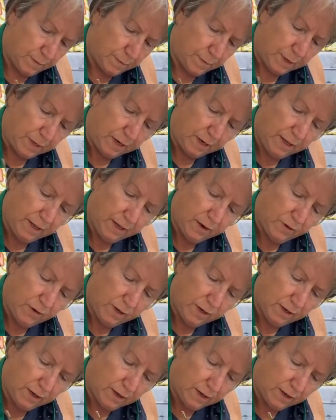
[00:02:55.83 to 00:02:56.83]
Got my
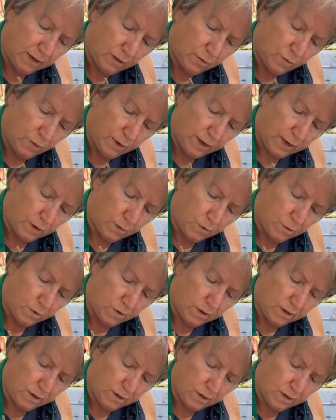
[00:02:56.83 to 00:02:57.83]
lettering kind of the way I
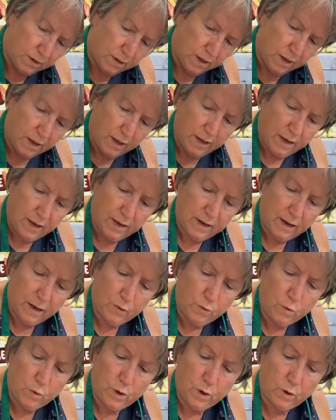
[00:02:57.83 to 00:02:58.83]
want it.
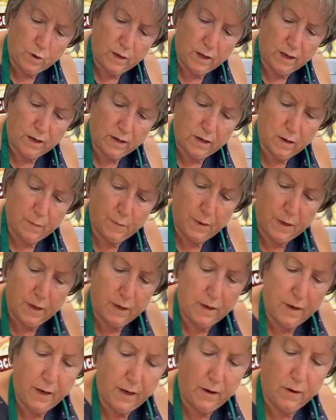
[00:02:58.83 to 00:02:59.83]
And I will kind of come
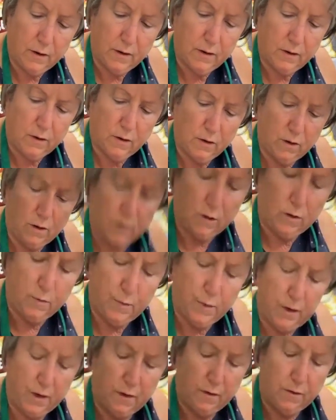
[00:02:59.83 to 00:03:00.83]
down here and do a
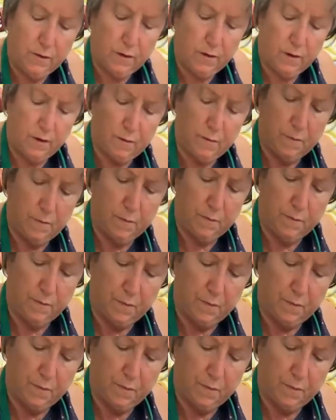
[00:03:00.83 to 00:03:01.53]
little bit of